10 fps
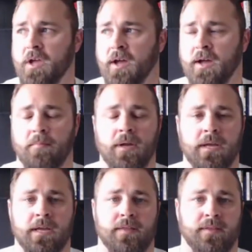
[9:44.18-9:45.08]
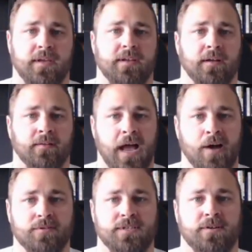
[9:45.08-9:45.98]
um, that
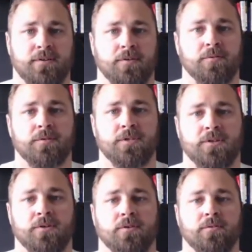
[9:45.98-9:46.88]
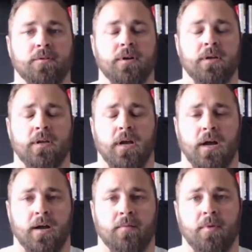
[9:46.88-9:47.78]
allows you to,
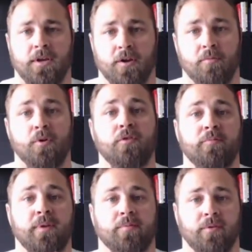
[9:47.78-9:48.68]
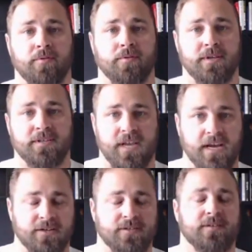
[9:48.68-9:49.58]
um, you know, move people through these
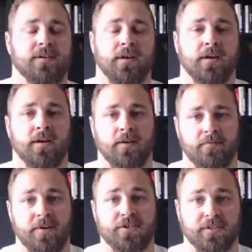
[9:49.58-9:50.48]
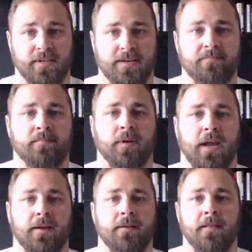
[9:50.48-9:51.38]
stages uh, efficiently.
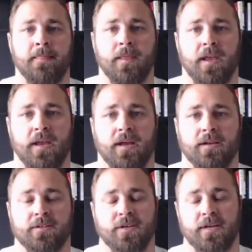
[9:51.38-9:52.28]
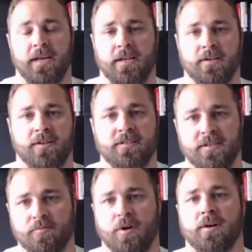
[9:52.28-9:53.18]
Okay. And again, this
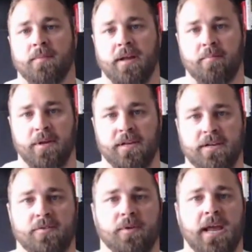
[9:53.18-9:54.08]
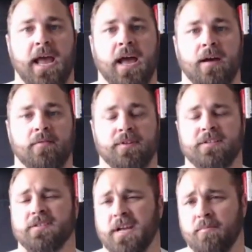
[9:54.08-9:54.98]
is where, in my opinion, you want to have, and
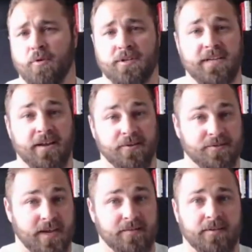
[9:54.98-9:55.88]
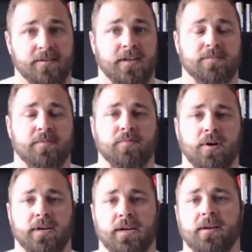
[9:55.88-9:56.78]
this is kind of more sales, not not as much
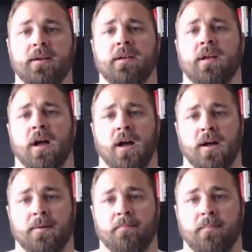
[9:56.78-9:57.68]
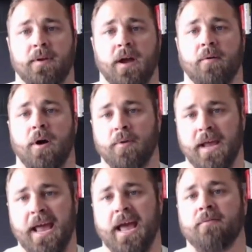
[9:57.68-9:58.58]
marketing. Um, I, I want
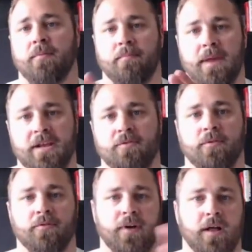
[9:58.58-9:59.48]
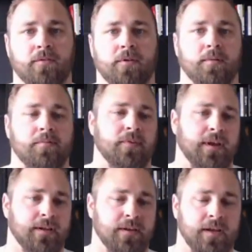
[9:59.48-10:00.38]
to have a manual follow up,
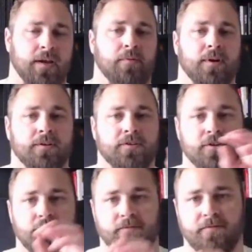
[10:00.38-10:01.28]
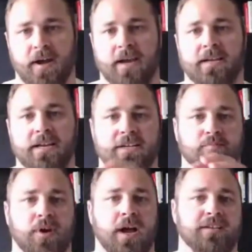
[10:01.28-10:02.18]
and and I want to find each
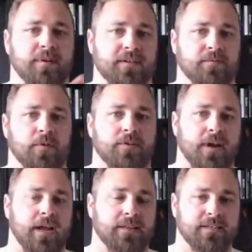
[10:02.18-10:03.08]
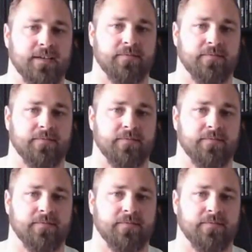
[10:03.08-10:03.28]
prospect and where they're at in these